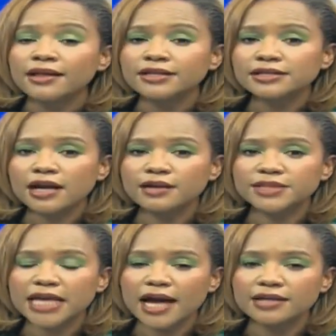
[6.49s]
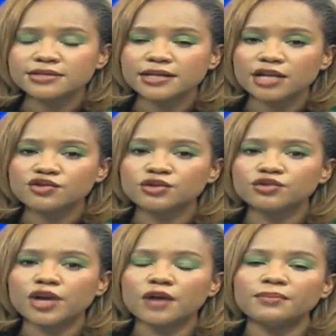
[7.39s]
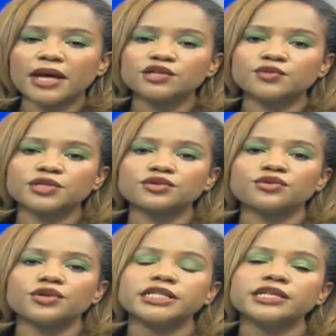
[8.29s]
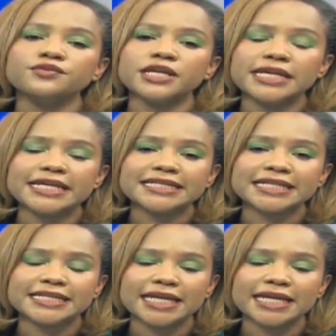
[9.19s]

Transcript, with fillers: This comes as the National Drought Management Authority released